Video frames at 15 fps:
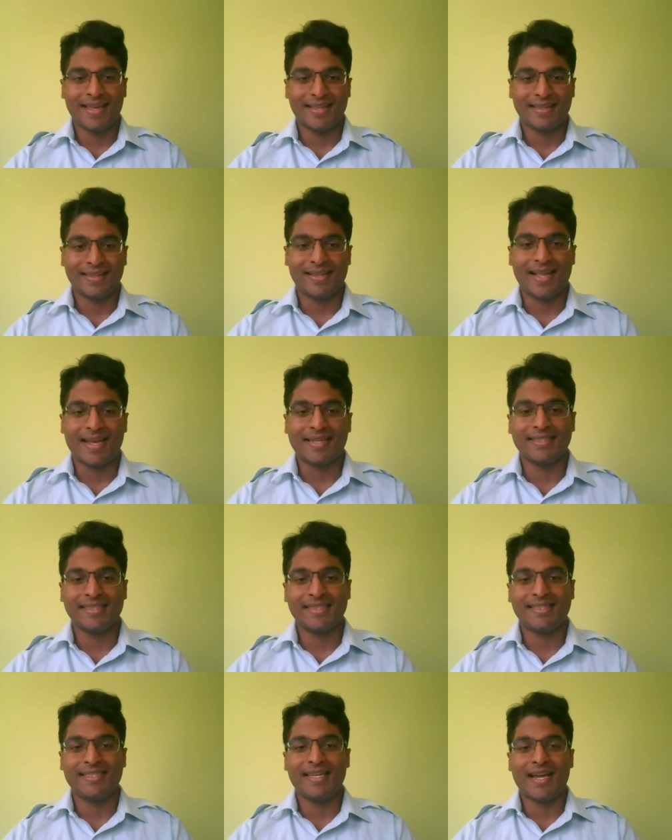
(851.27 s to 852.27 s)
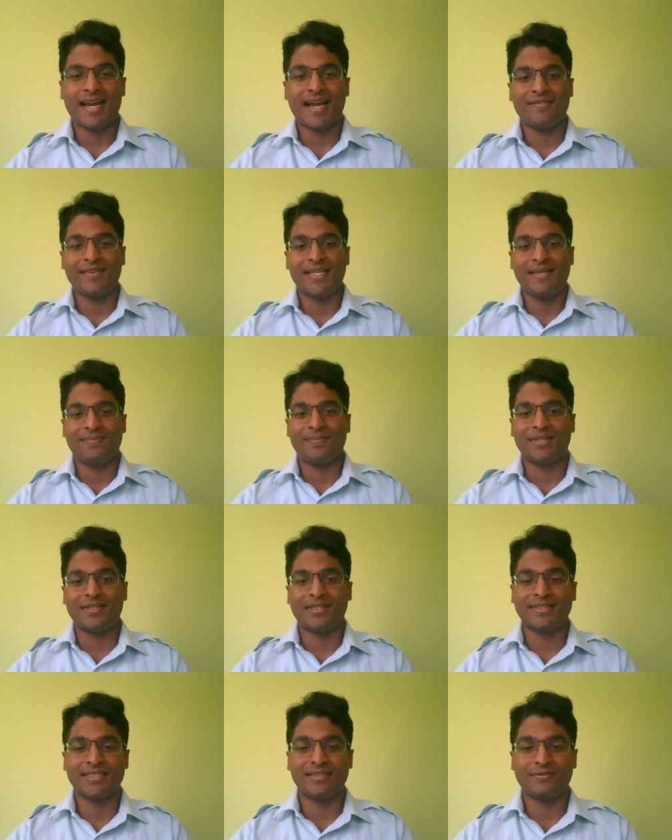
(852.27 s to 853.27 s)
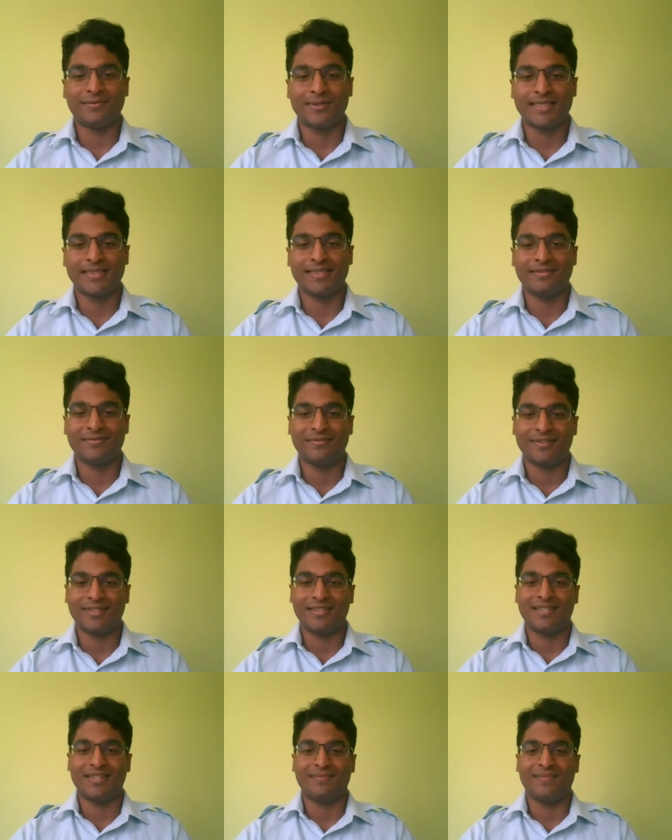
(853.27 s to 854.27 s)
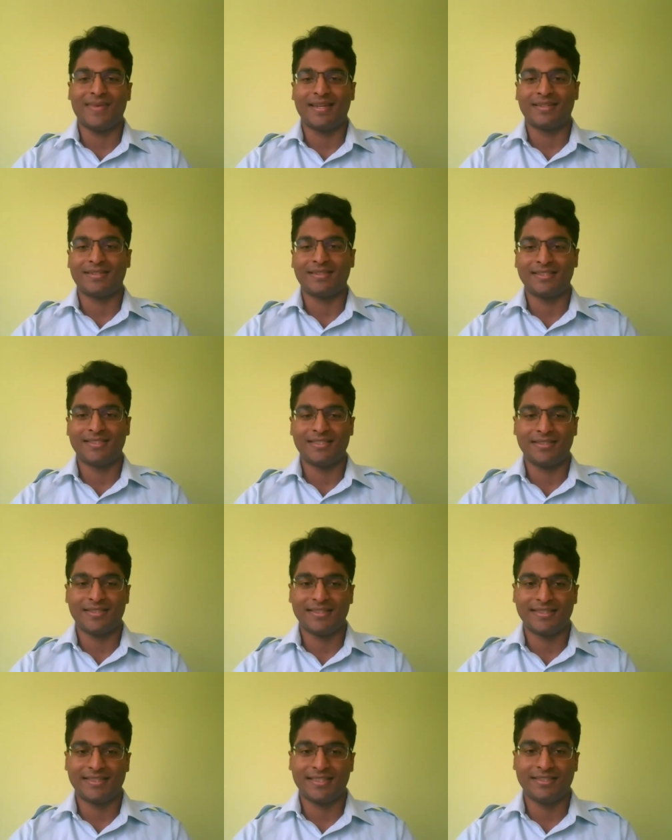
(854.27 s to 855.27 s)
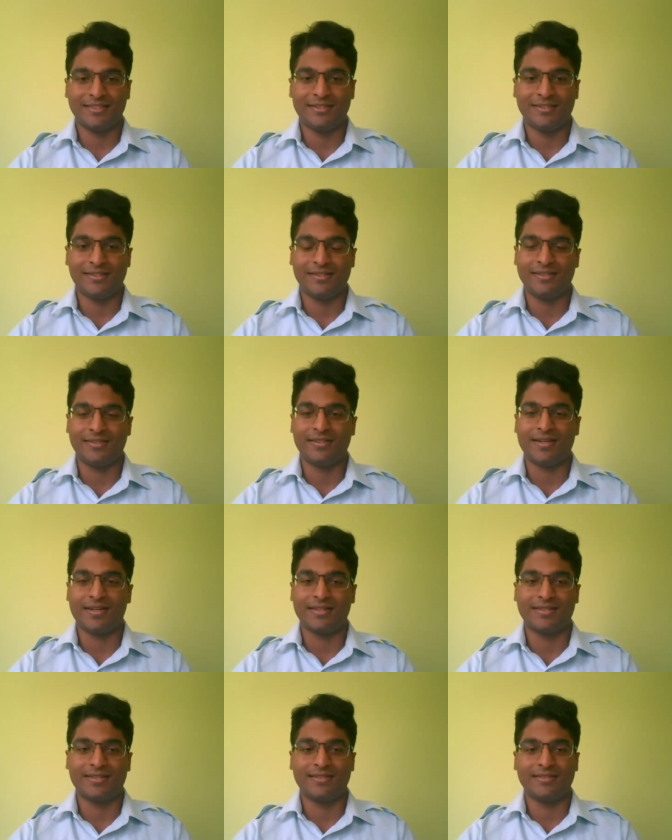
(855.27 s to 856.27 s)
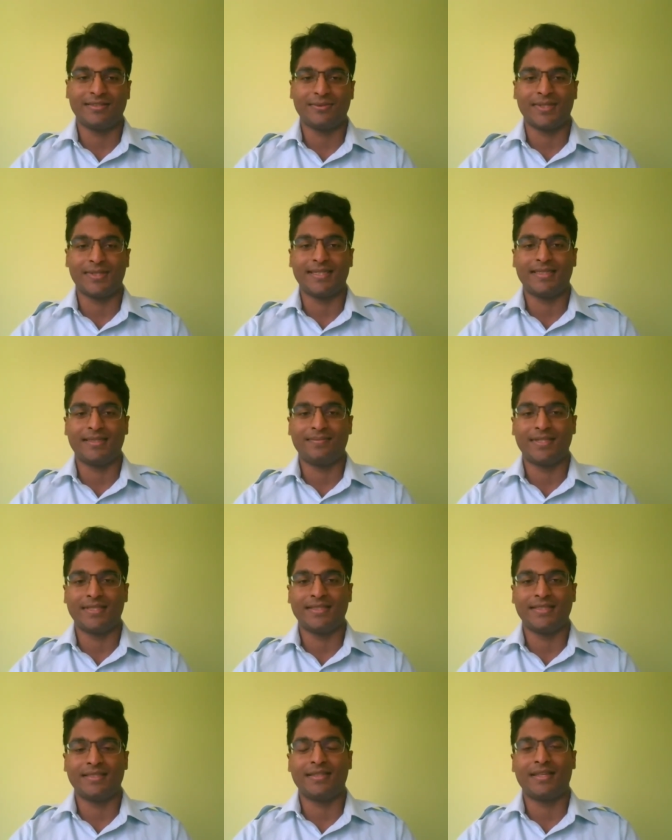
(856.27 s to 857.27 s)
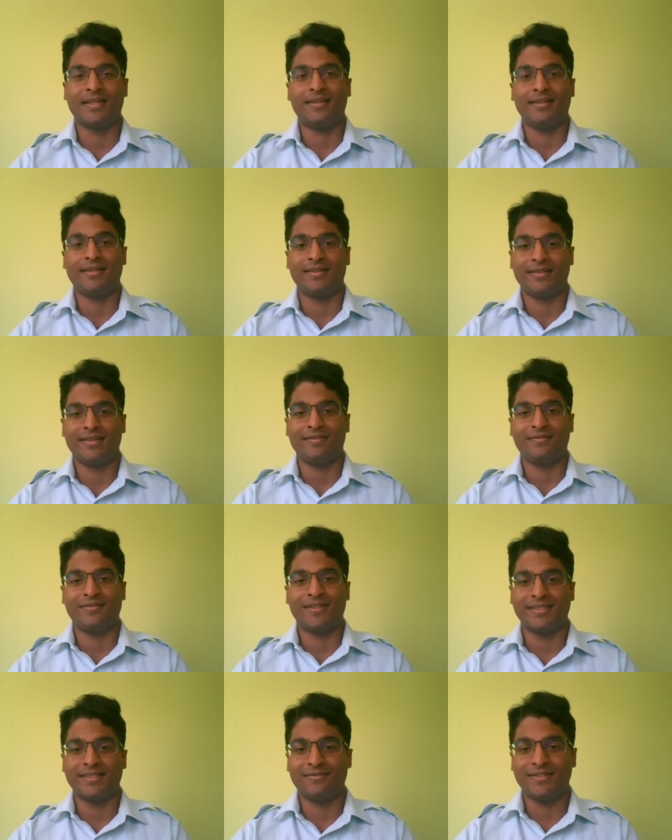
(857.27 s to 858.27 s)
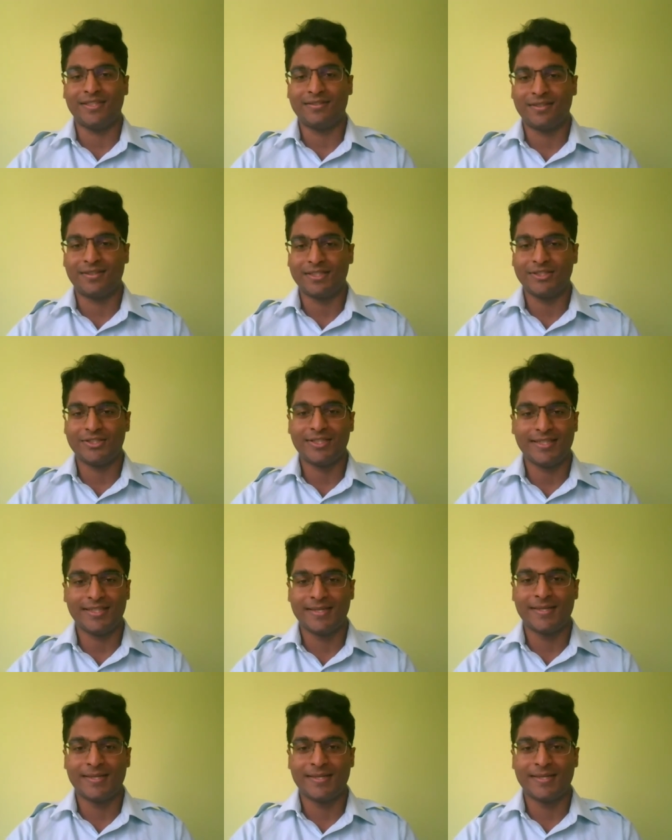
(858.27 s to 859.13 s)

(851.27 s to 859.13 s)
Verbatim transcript: and lastly do you have any pearls of wisdom for our medical students and junior doctors wanting to pursue a career in the field of neurology